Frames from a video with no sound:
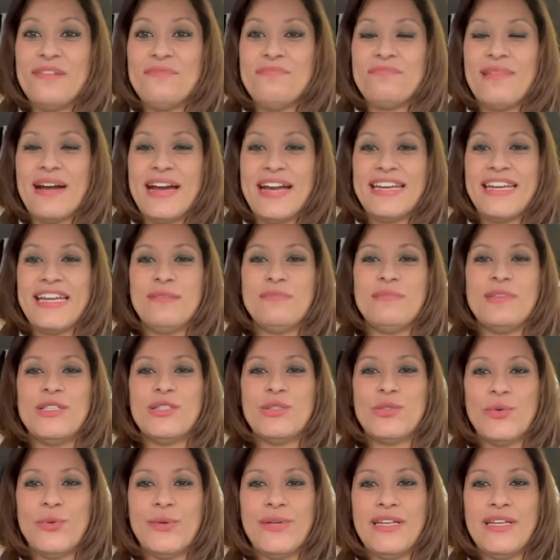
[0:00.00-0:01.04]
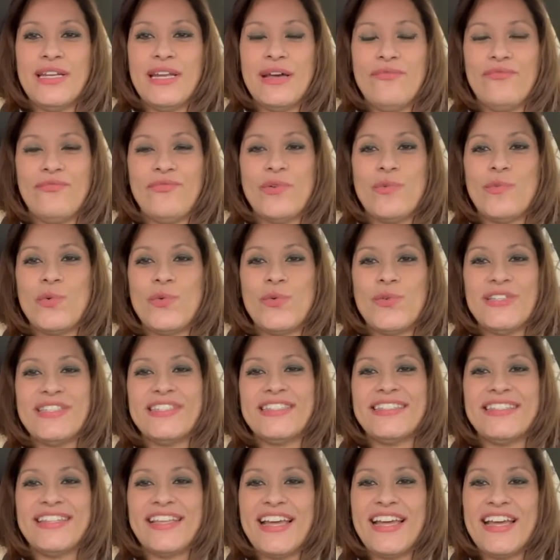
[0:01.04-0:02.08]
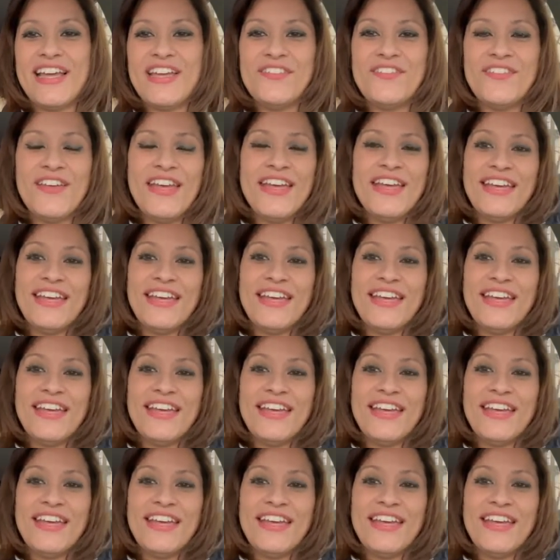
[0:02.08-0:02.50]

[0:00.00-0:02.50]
My name is Queen. I'm from Queen's Life.